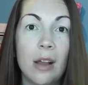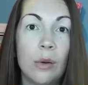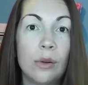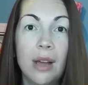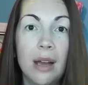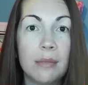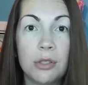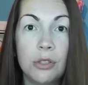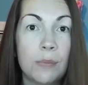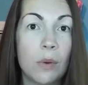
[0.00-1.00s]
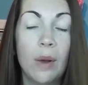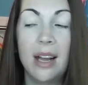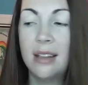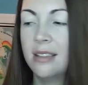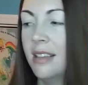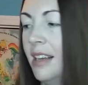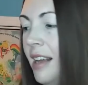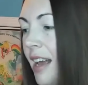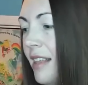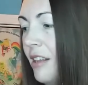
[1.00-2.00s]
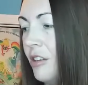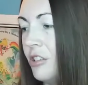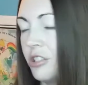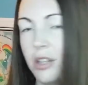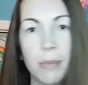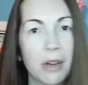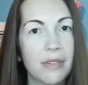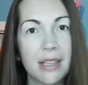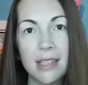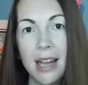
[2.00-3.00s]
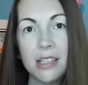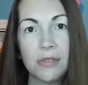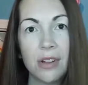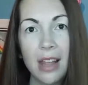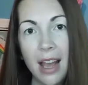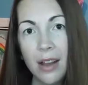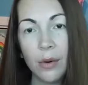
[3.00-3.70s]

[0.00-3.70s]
They hold up super well, and they're just the perfect size for that,